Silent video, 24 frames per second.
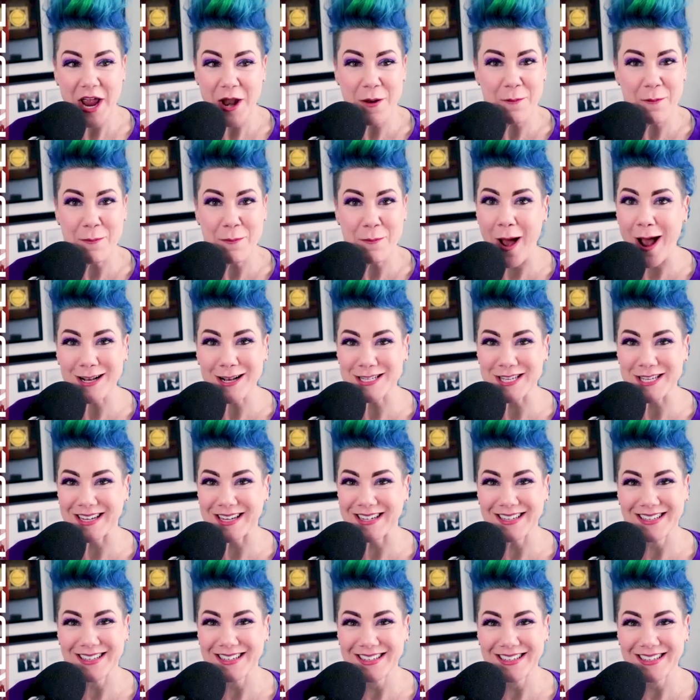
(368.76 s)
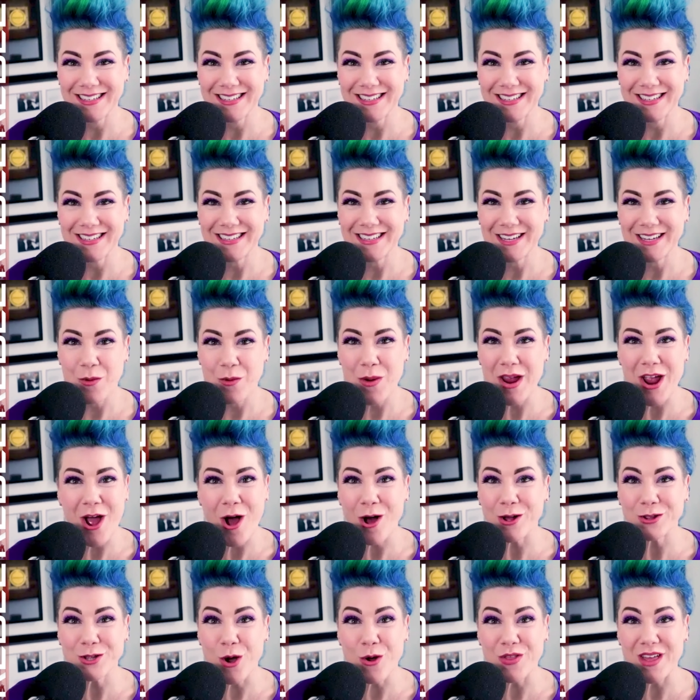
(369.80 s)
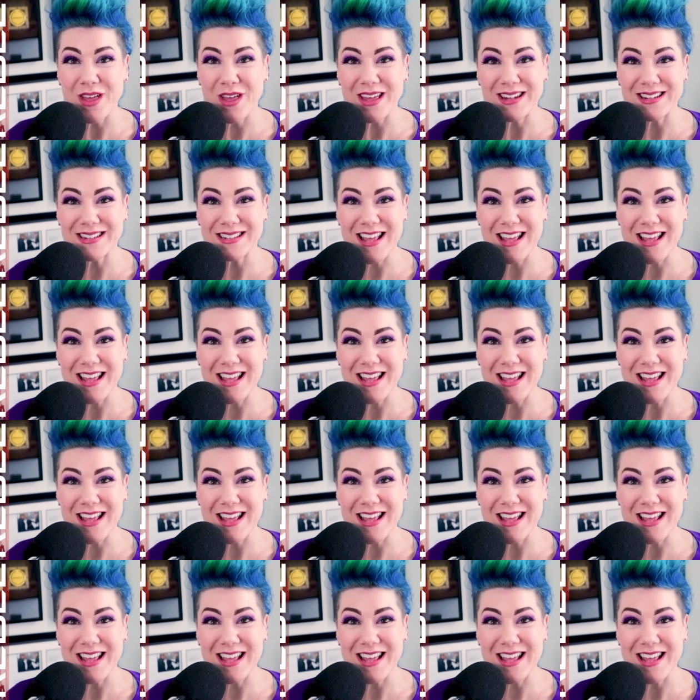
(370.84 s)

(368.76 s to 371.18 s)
in boxing, we all know that